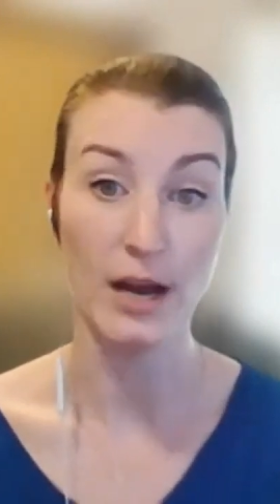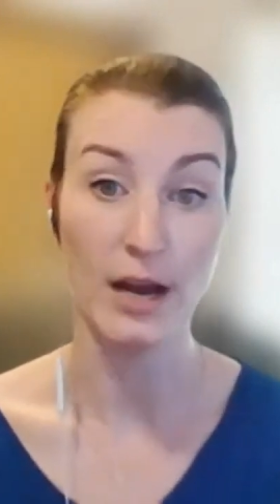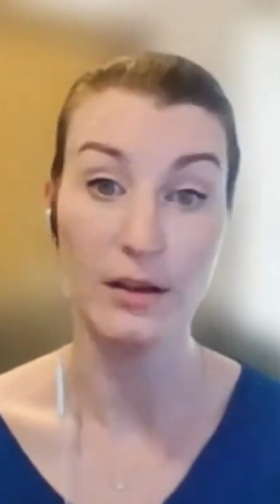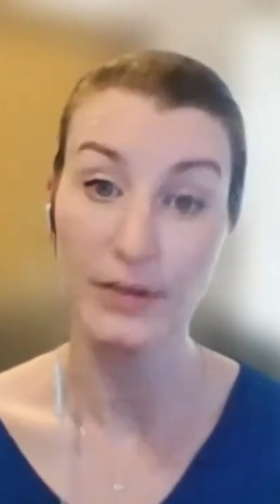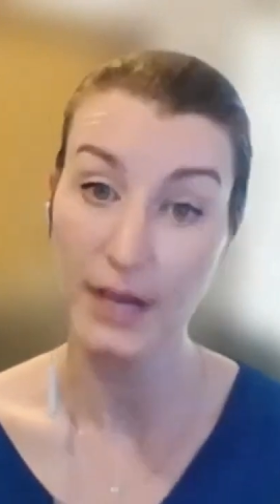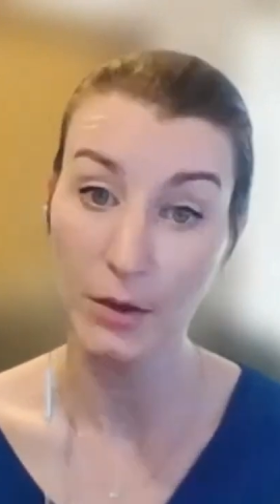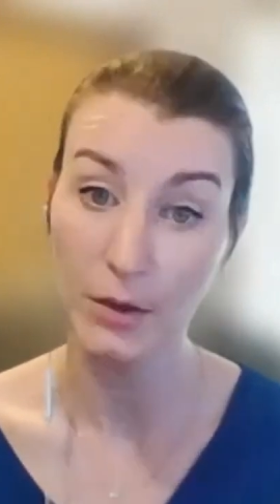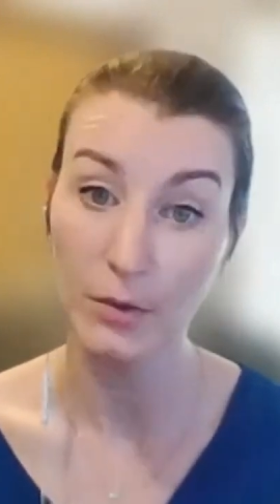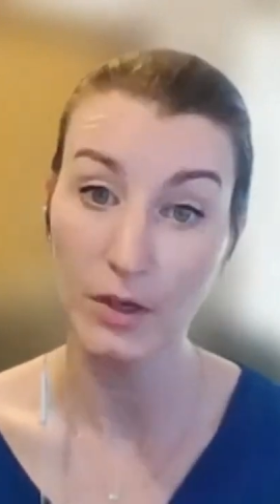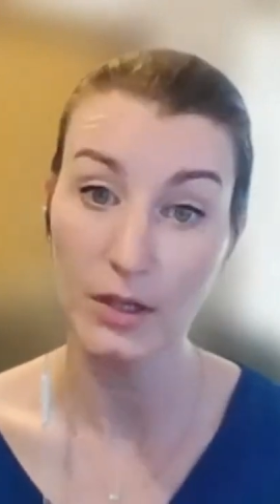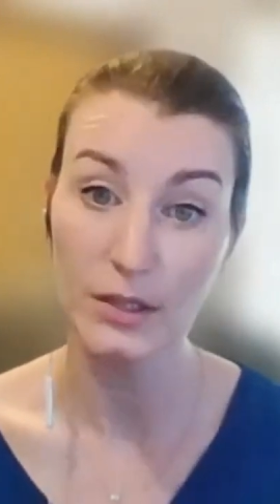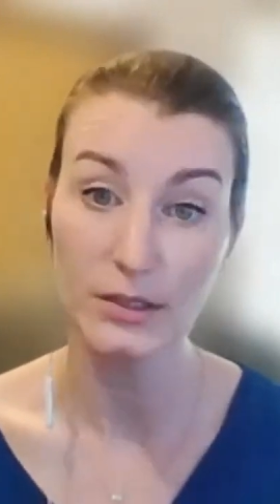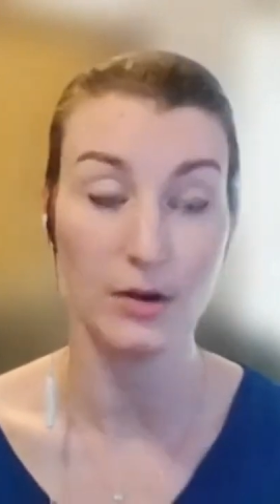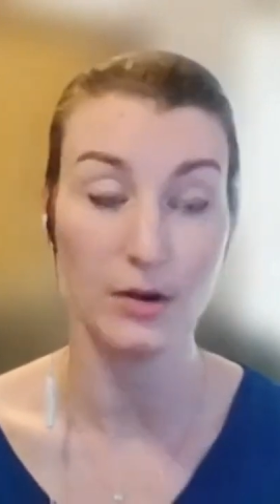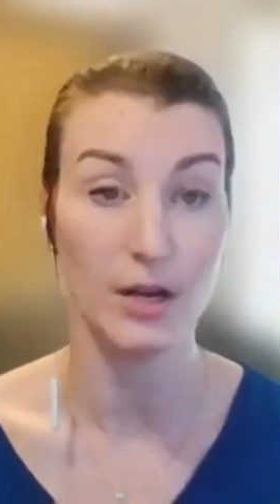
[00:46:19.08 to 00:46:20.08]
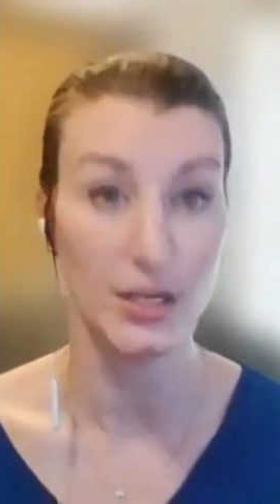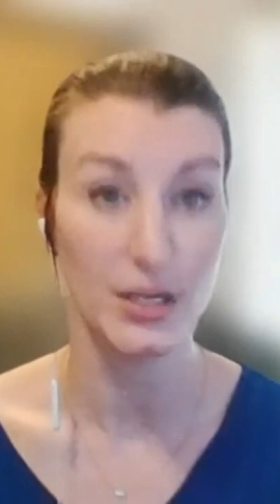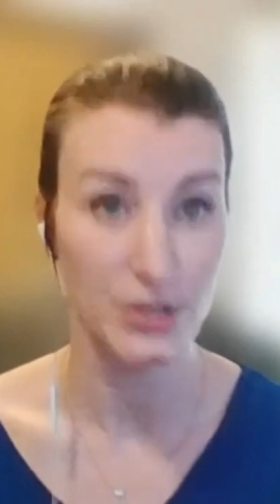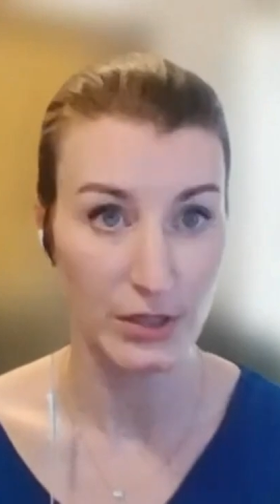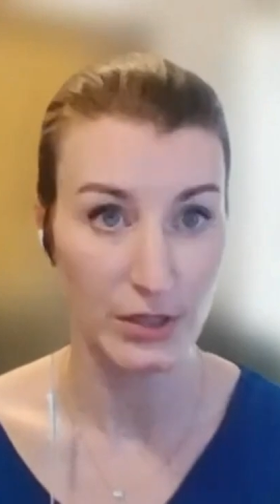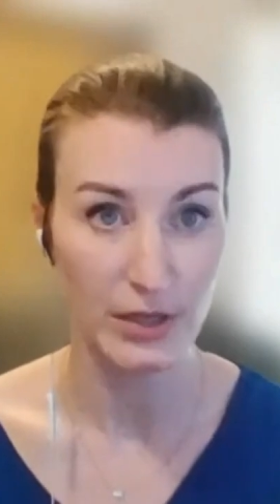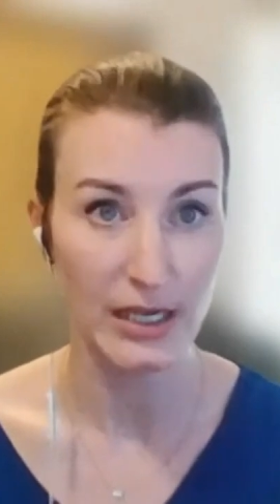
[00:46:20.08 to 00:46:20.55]
our healthcare world, our
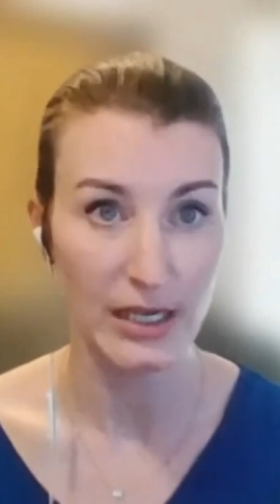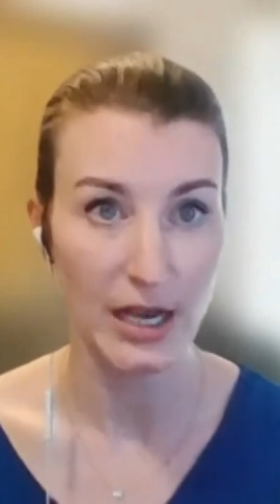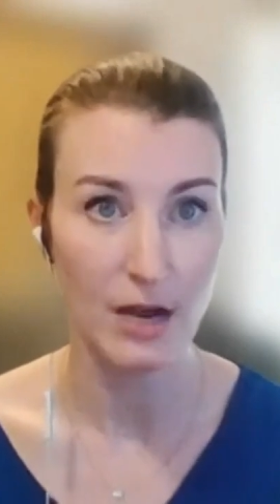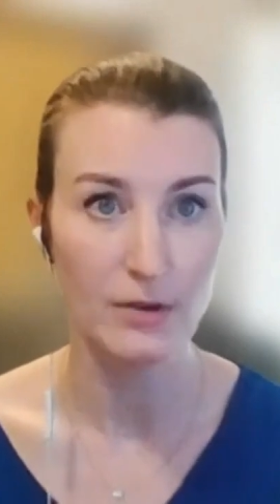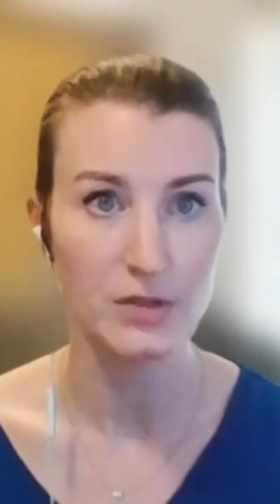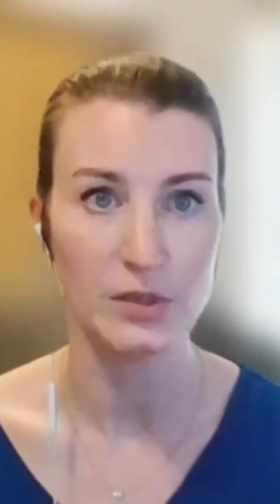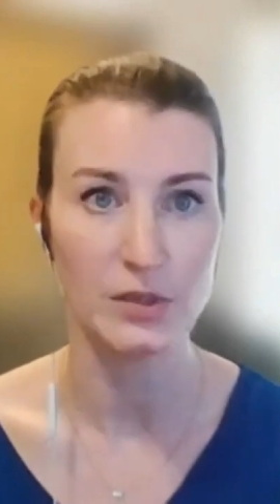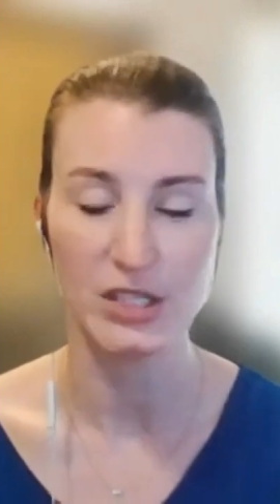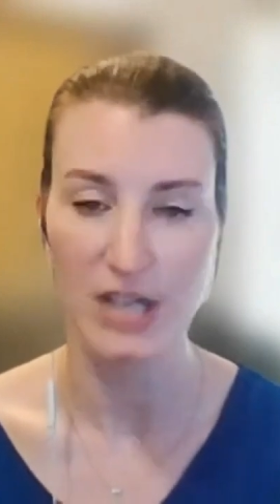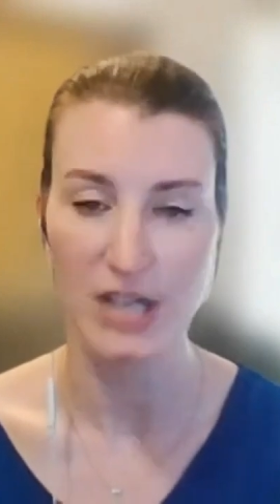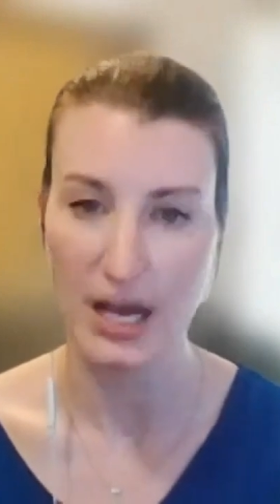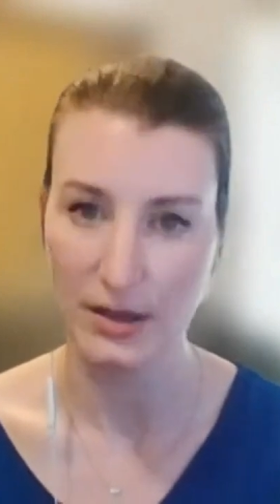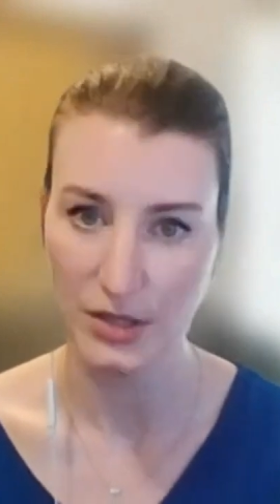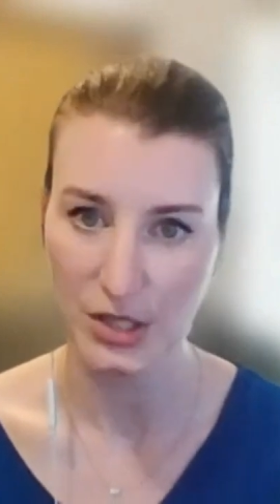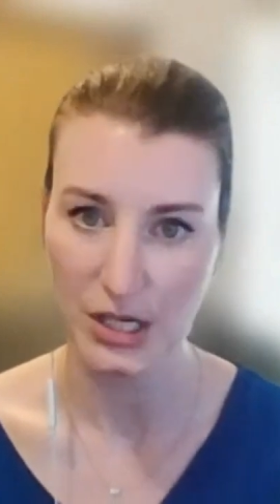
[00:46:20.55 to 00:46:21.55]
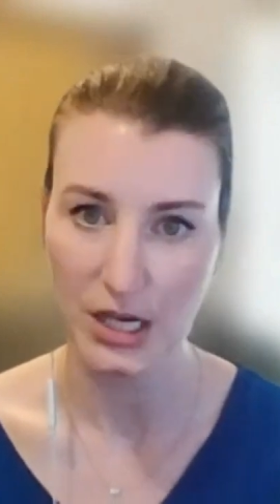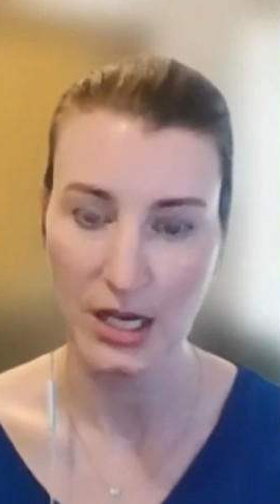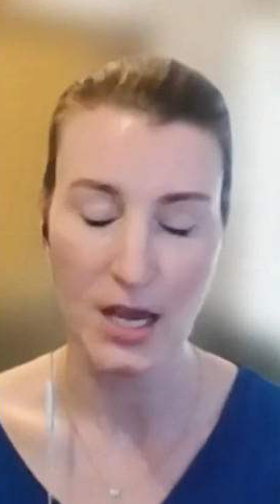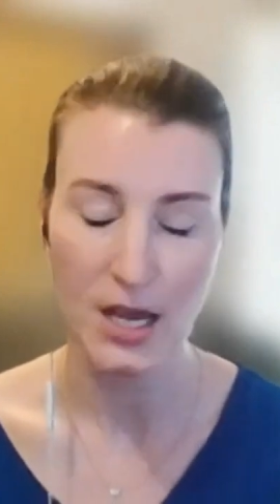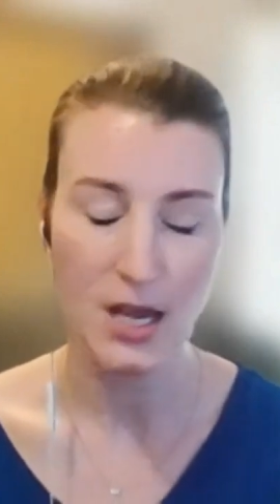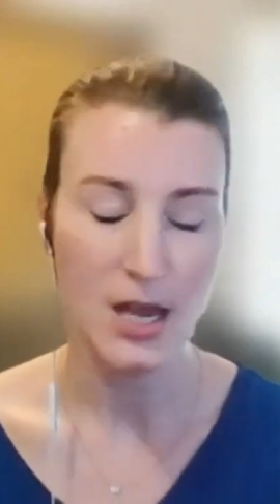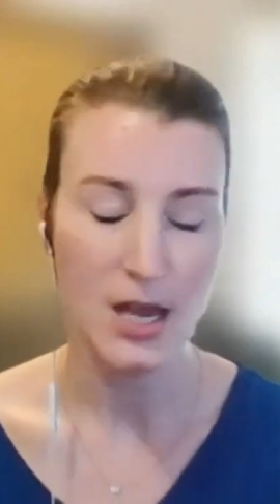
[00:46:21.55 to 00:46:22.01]
country right now. It's really
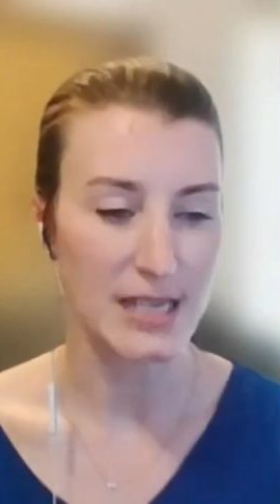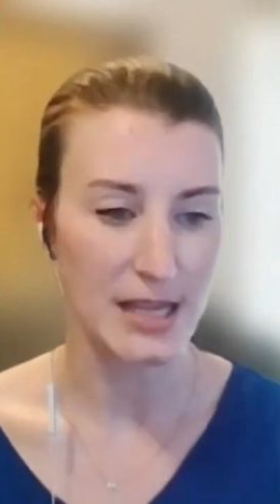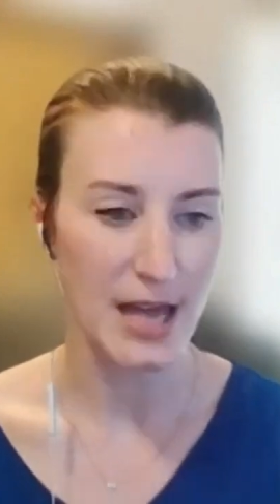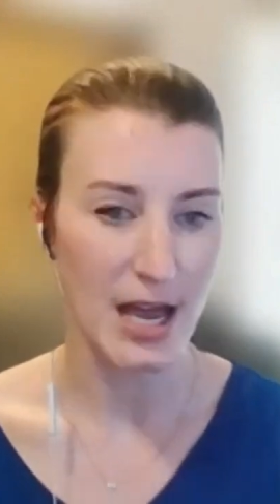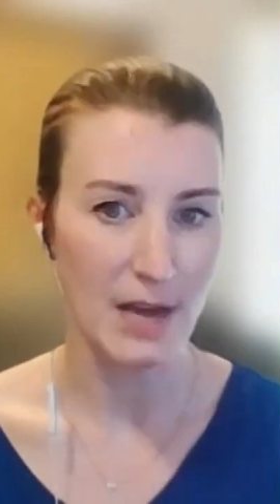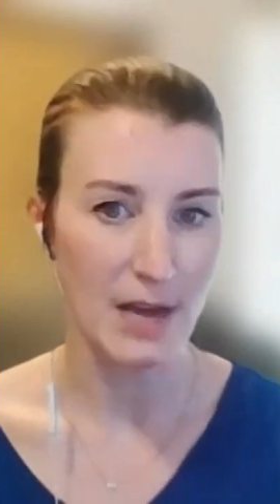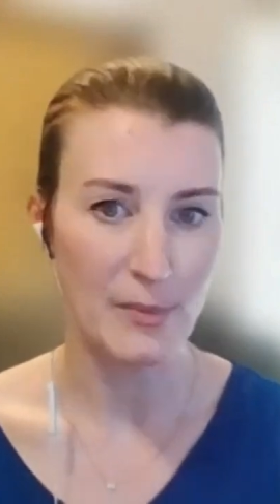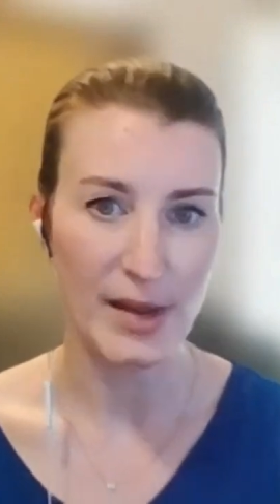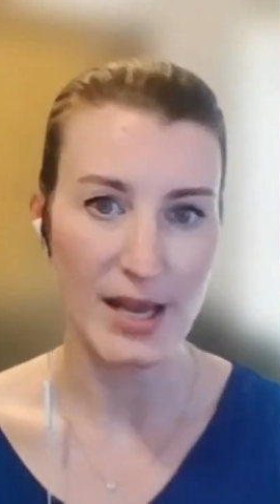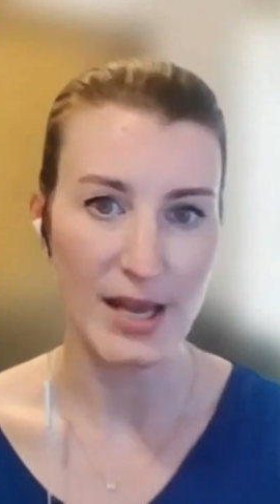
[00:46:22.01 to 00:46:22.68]
challenging to see that.